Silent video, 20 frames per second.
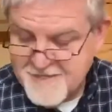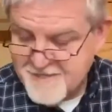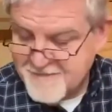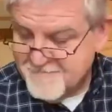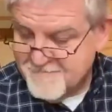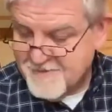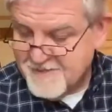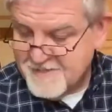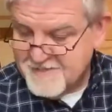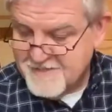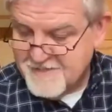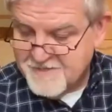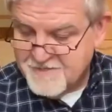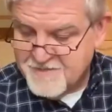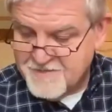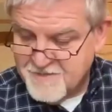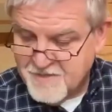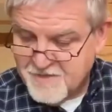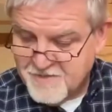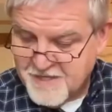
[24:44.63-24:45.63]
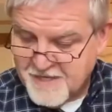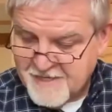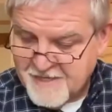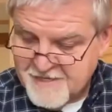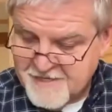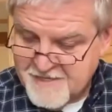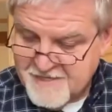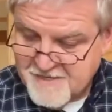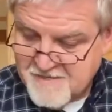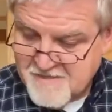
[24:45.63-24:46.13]
but and certainly
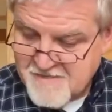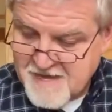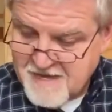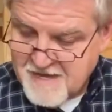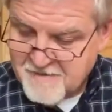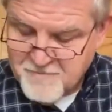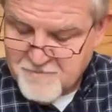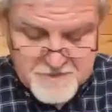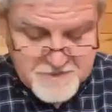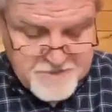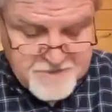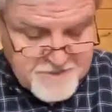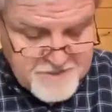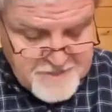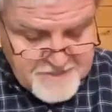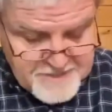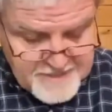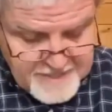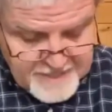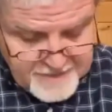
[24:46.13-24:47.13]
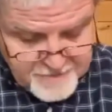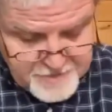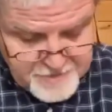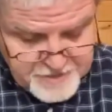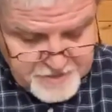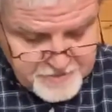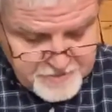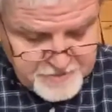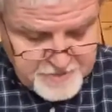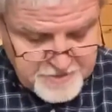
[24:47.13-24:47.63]
that was how
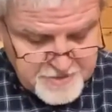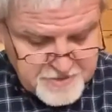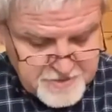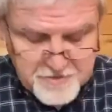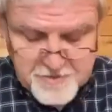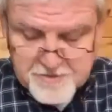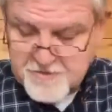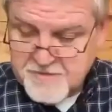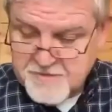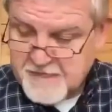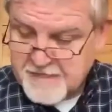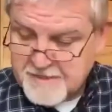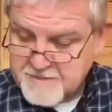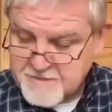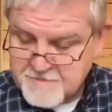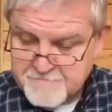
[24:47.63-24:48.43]
she understood things